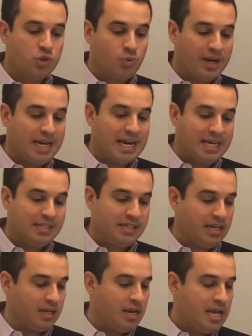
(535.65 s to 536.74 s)

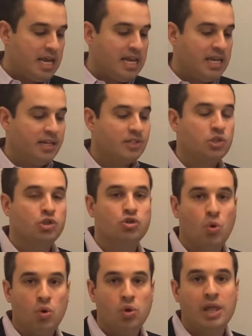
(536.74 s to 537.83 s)
2019 in its
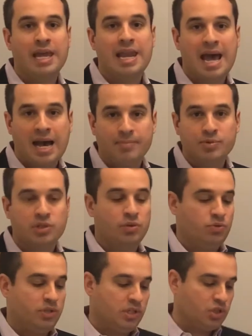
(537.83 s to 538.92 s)
sole and
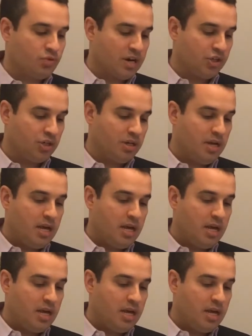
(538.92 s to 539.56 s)
absolute discretion